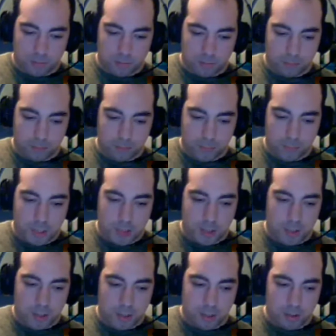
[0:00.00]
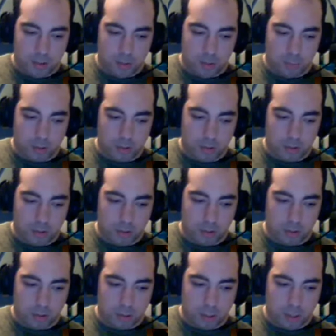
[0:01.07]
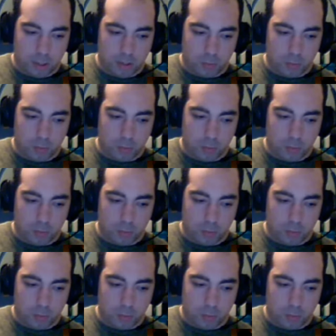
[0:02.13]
Did you want to do? Were you